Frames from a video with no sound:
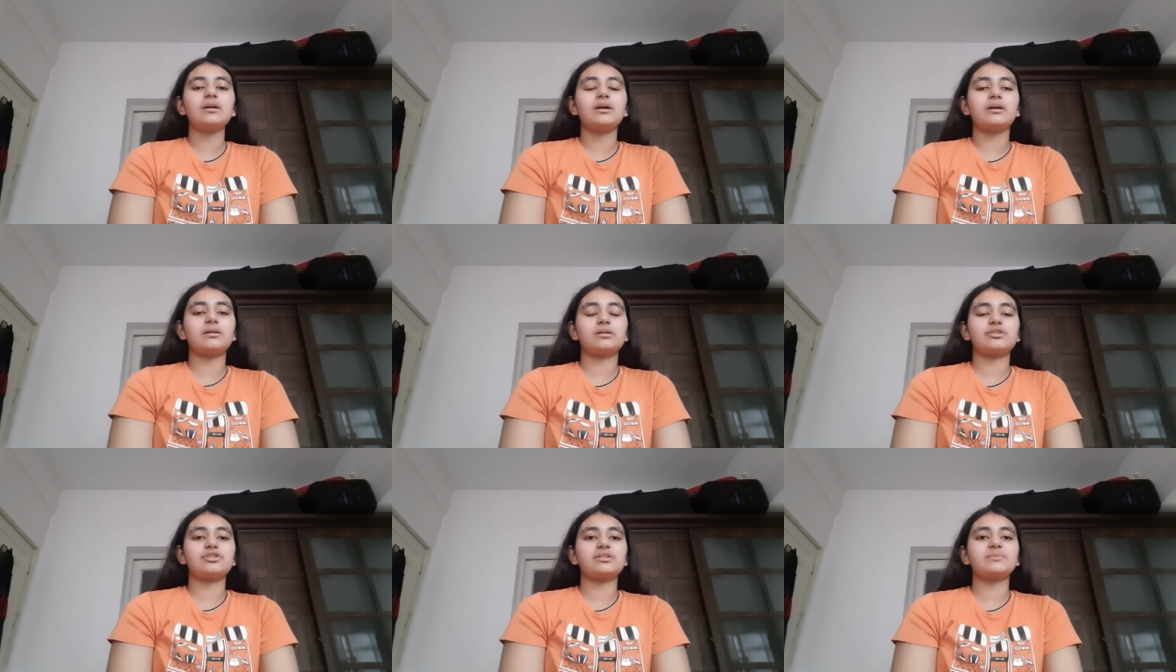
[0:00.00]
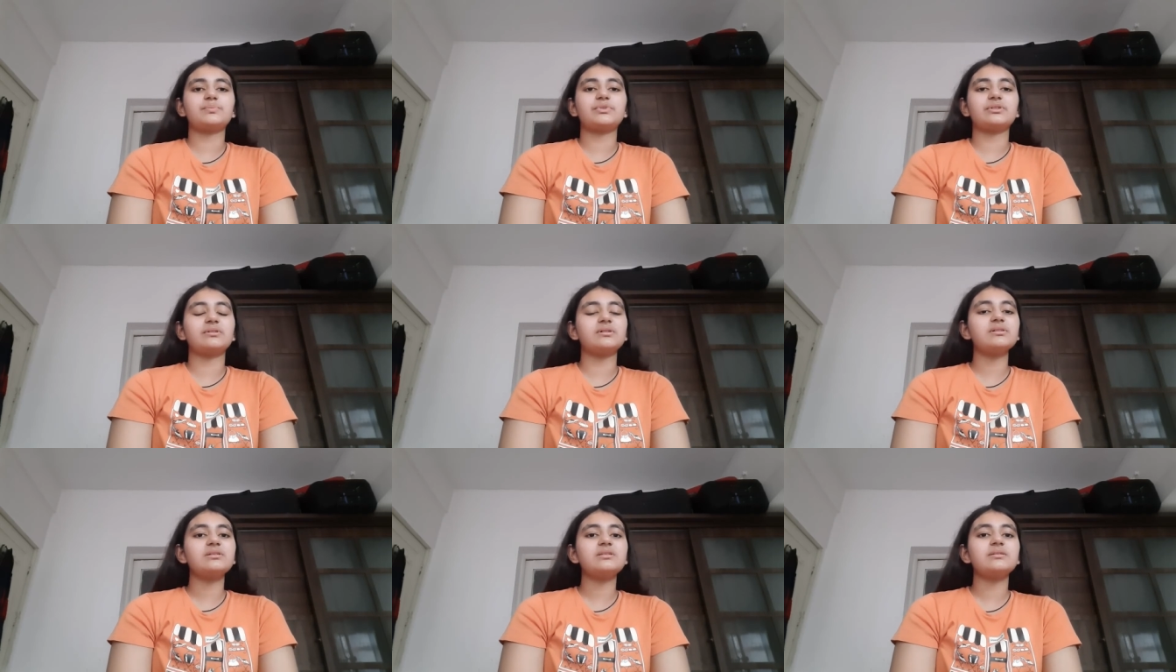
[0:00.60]
uh, she
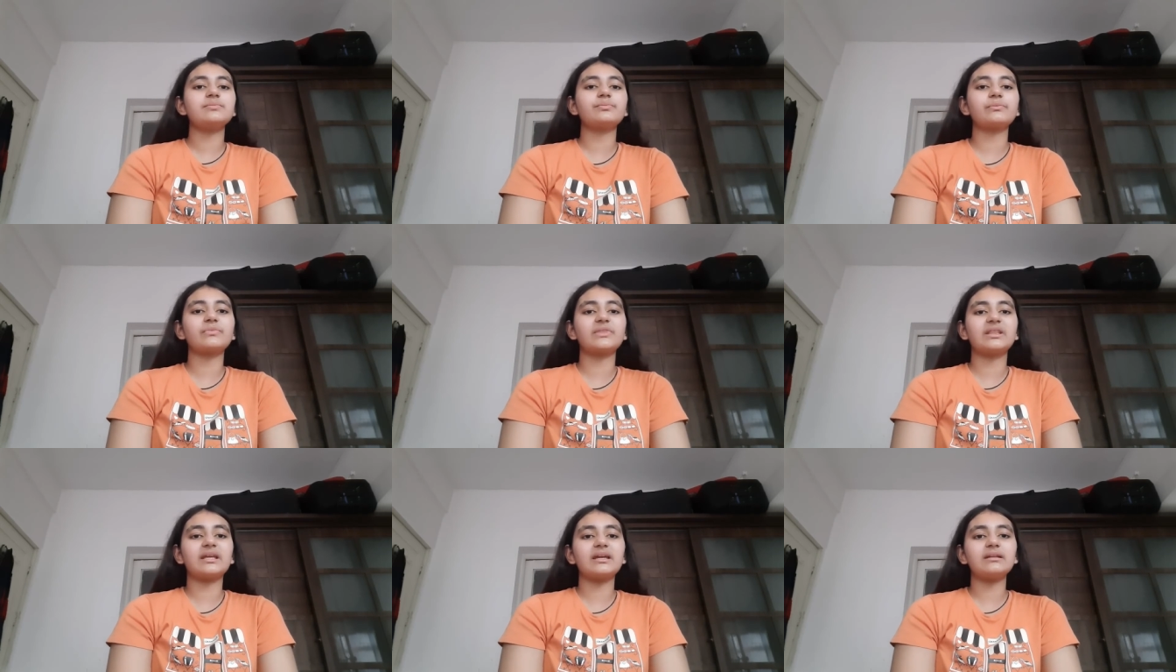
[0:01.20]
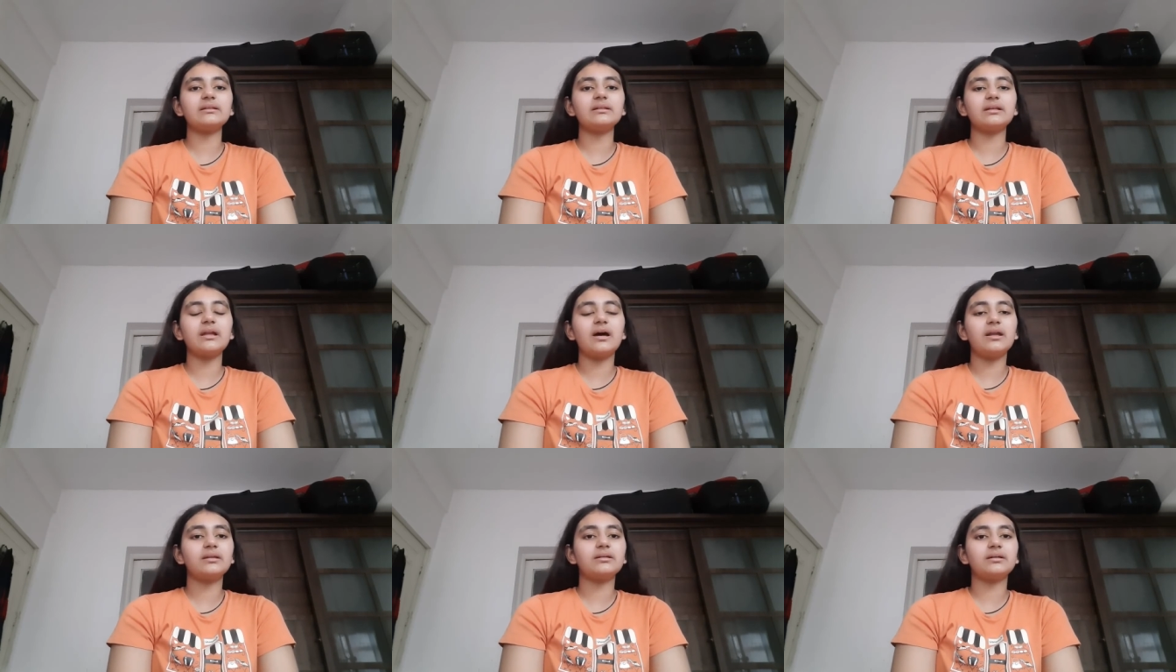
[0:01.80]
appears then
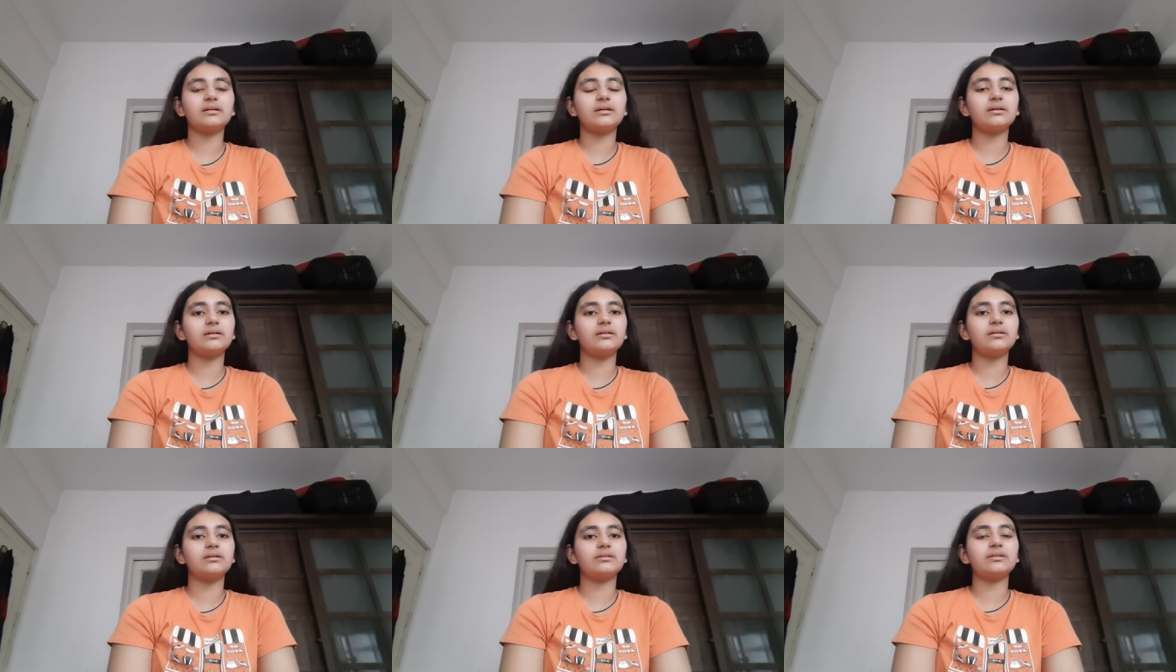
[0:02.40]
clarke uh,